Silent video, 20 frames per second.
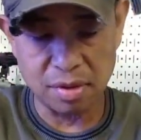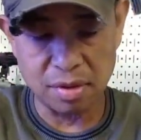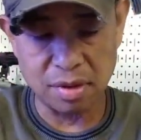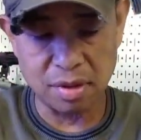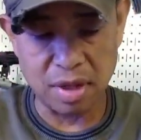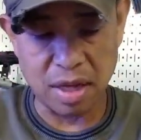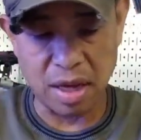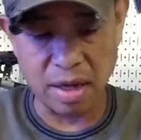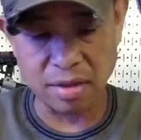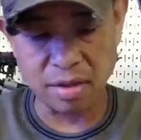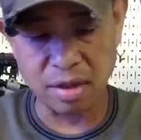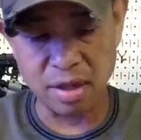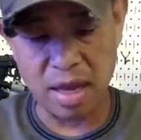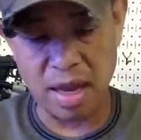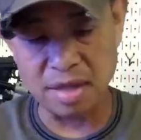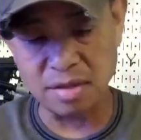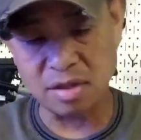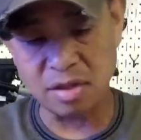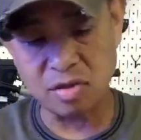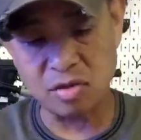actually
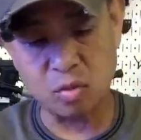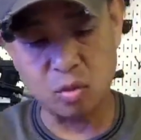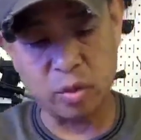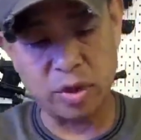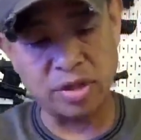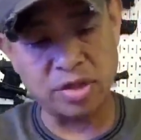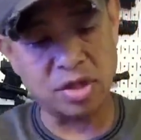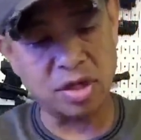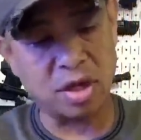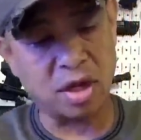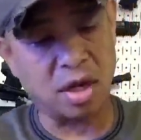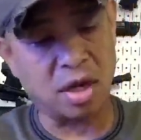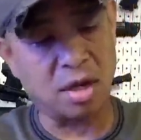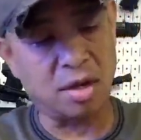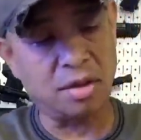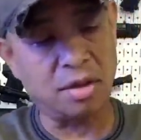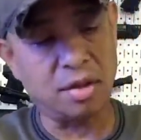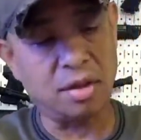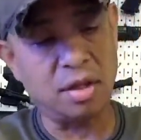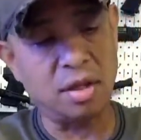has a switch
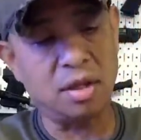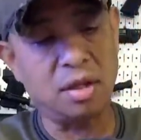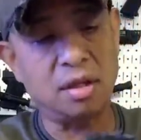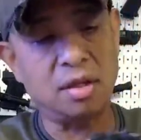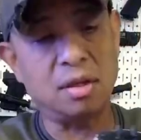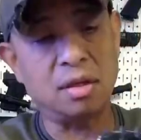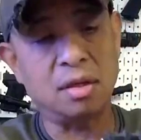on the